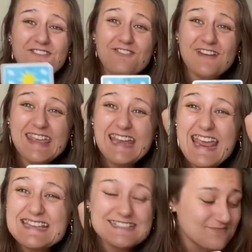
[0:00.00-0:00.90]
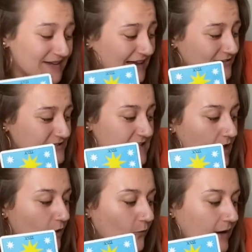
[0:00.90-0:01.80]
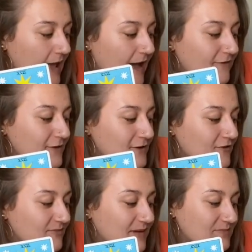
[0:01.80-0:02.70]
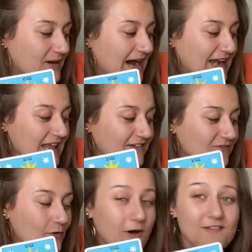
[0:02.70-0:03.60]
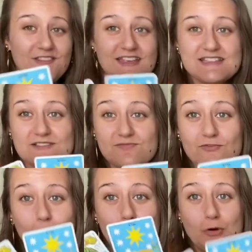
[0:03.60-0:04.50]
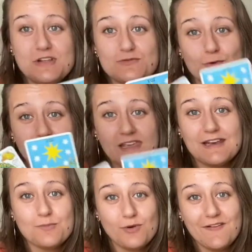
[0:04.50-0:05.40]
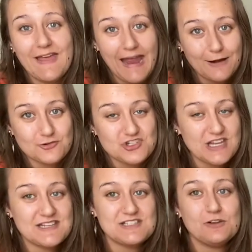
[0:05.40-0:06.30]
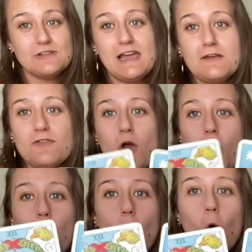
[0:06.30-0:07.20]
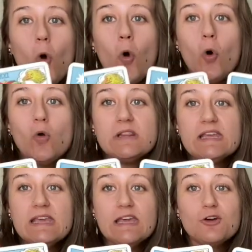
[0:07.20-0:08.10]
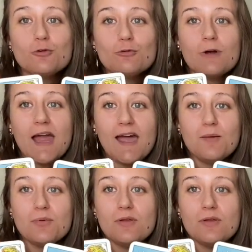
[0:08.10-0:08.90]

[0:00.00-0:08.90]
freaking Ace of Pentacles? Whatever you've been pining for, this full moon is really going to bring that energy into your life. Holy crap.